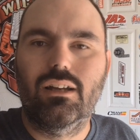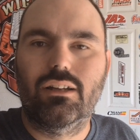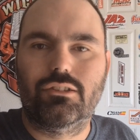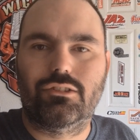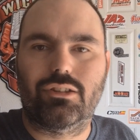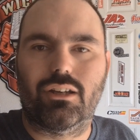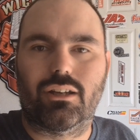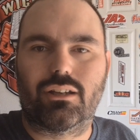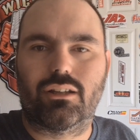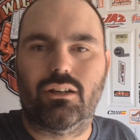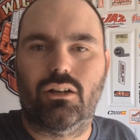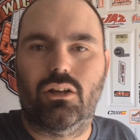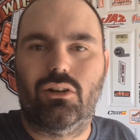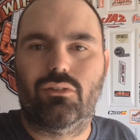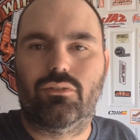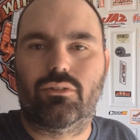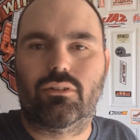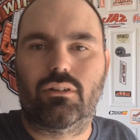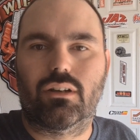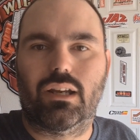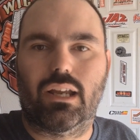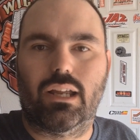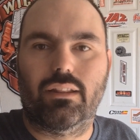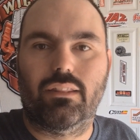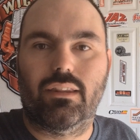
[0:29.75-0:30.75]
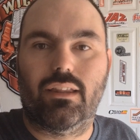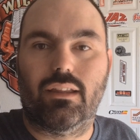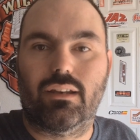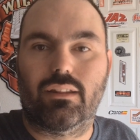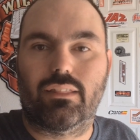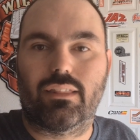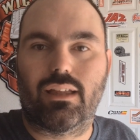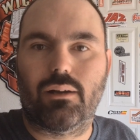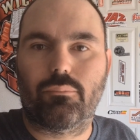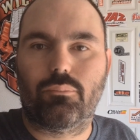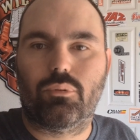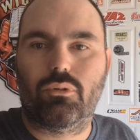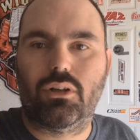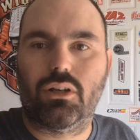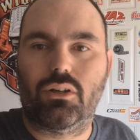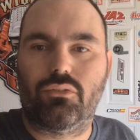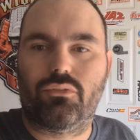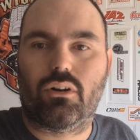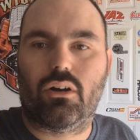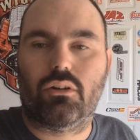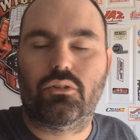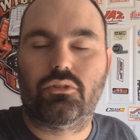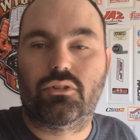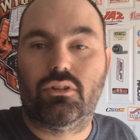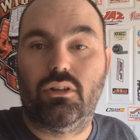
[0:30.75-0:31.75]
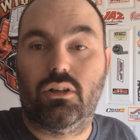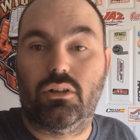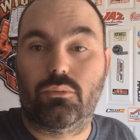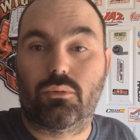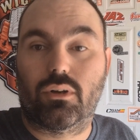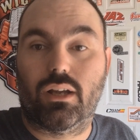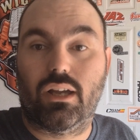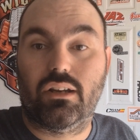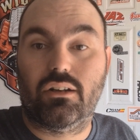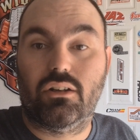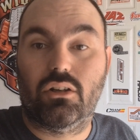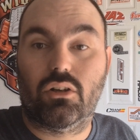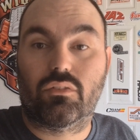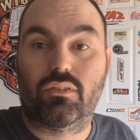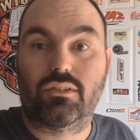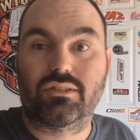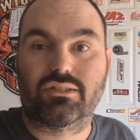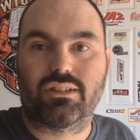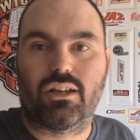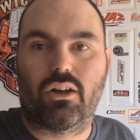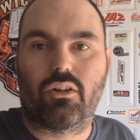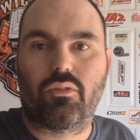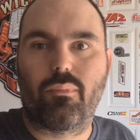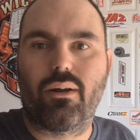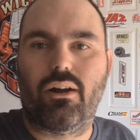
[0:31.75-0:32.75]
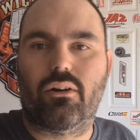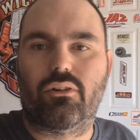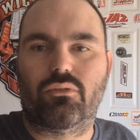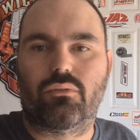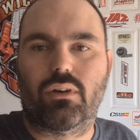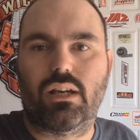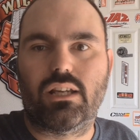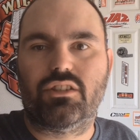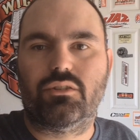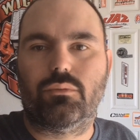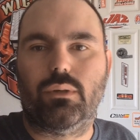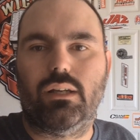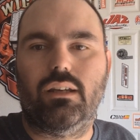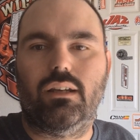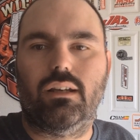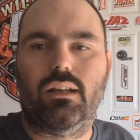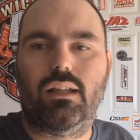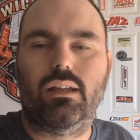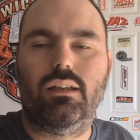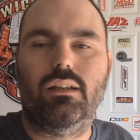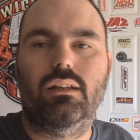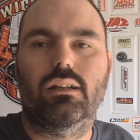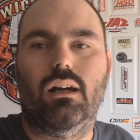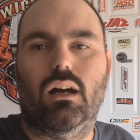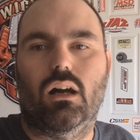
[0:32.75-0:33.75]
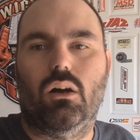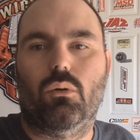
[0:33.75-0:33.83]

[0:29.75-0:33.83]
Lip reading: check it over, and then at that point, if all is good, we're heading over to South Mountain Raceway today.